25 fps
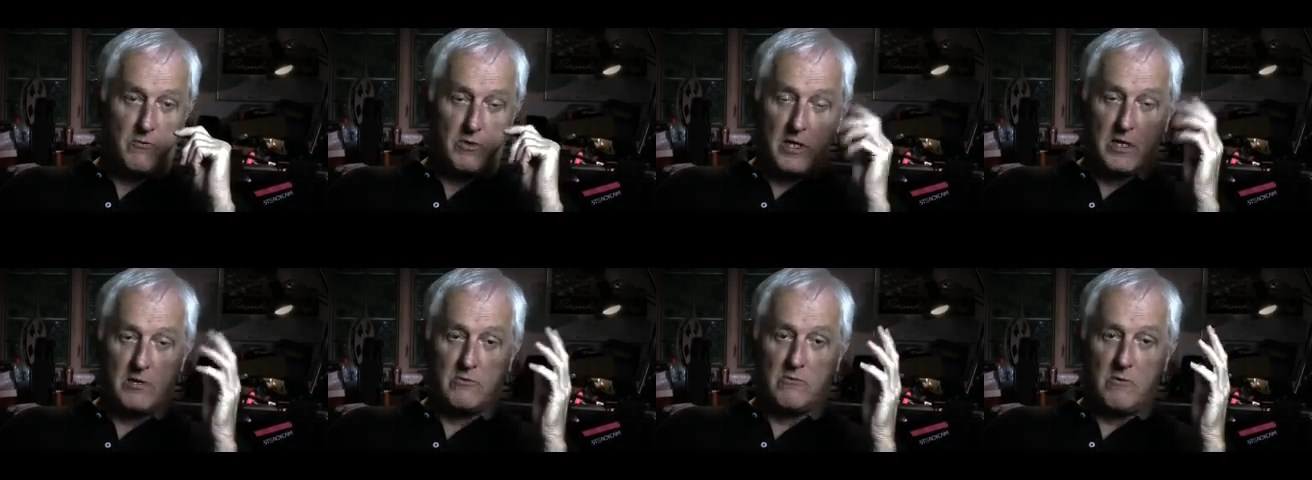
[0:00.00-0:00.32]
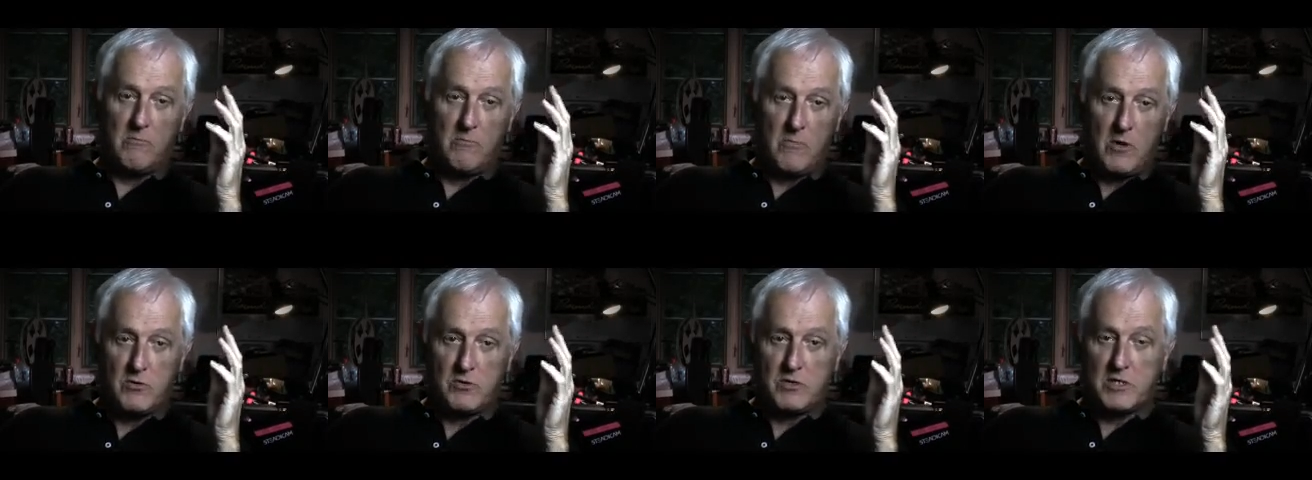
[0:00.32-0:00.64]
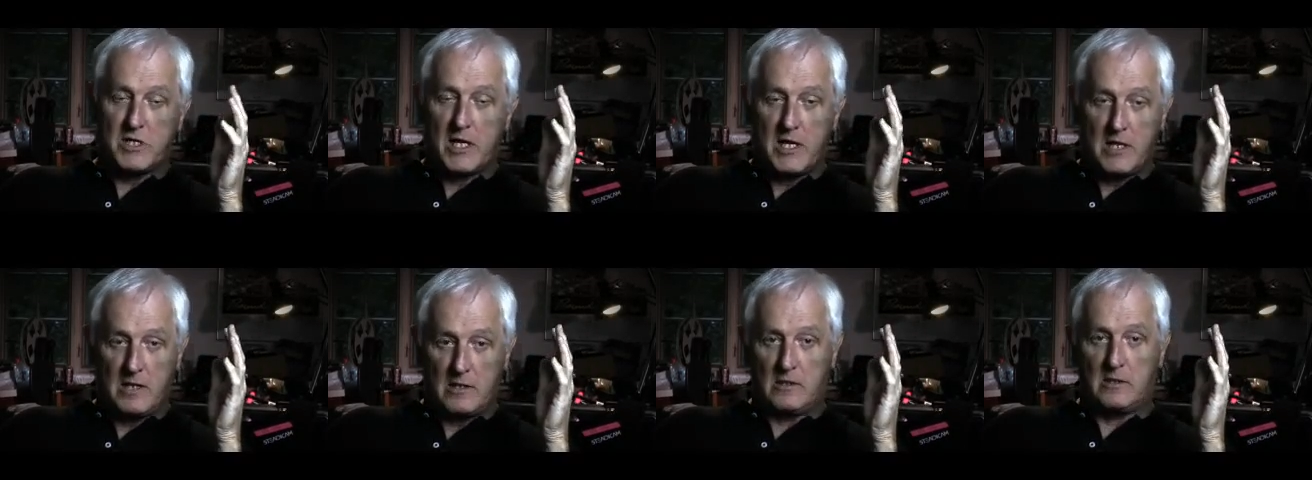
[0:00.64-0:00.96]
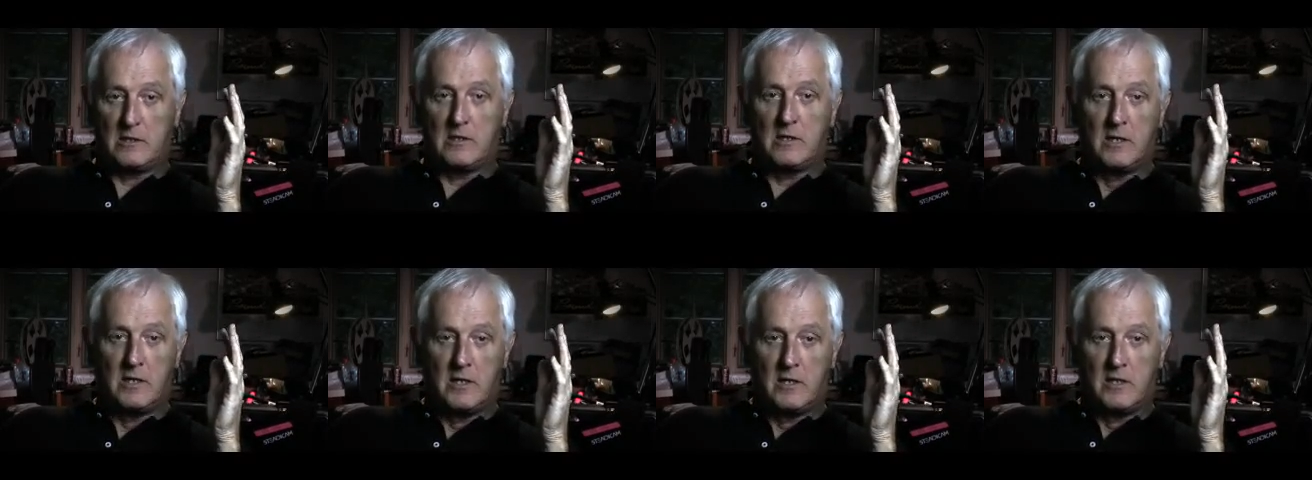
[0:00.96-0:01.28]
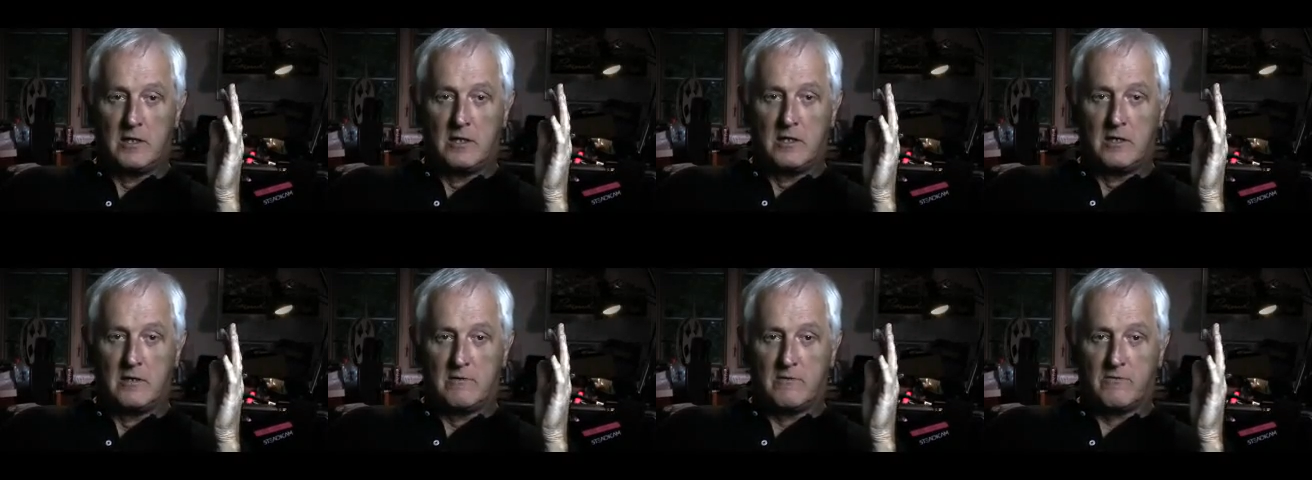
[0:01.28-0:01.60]
I went into a motel
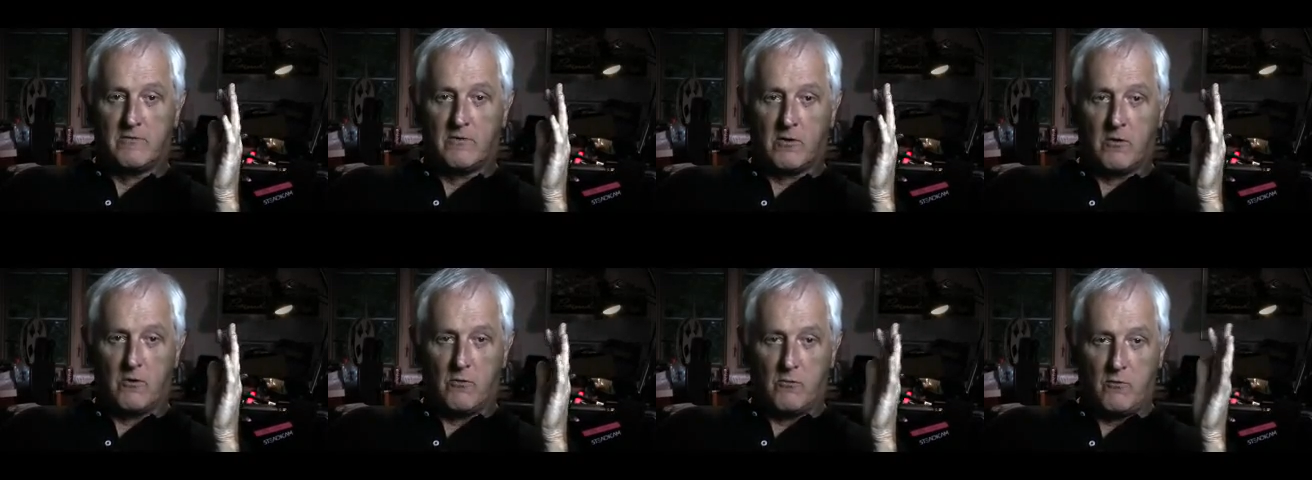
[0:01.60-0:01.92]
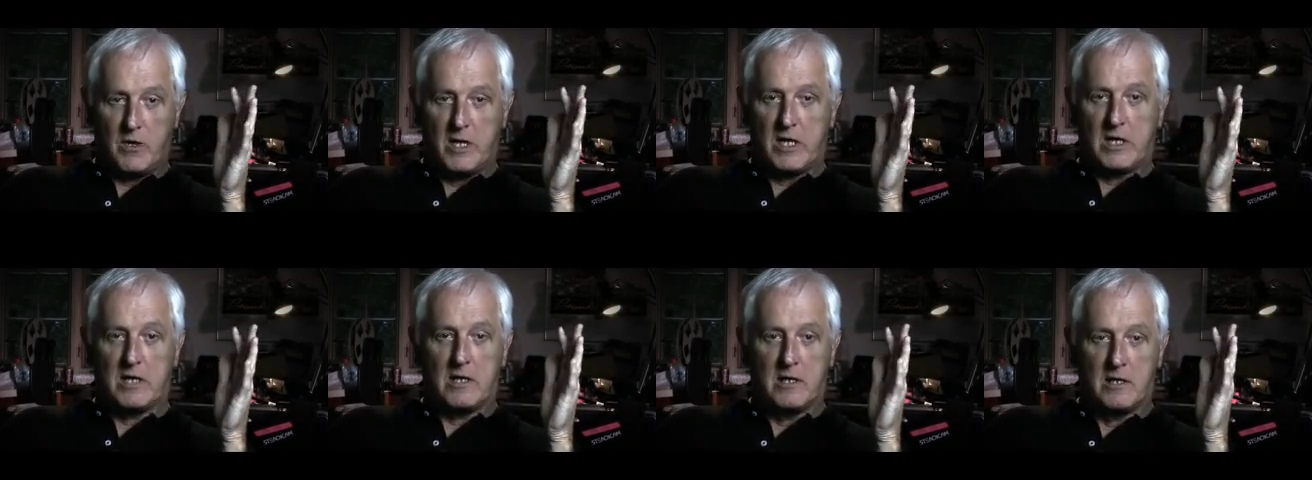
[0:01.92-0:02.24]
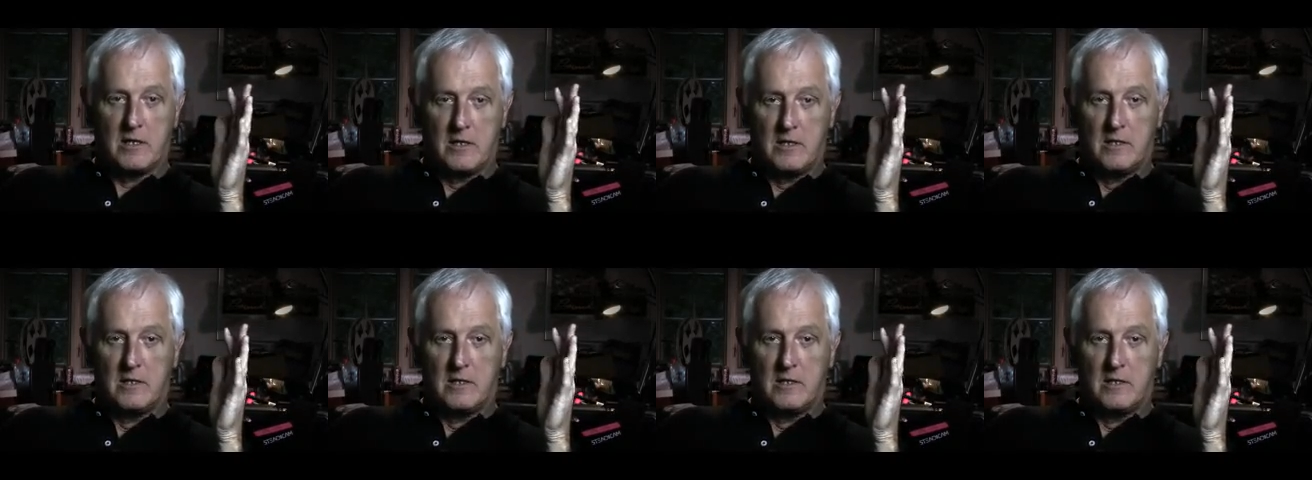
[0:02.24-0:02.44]
for a week,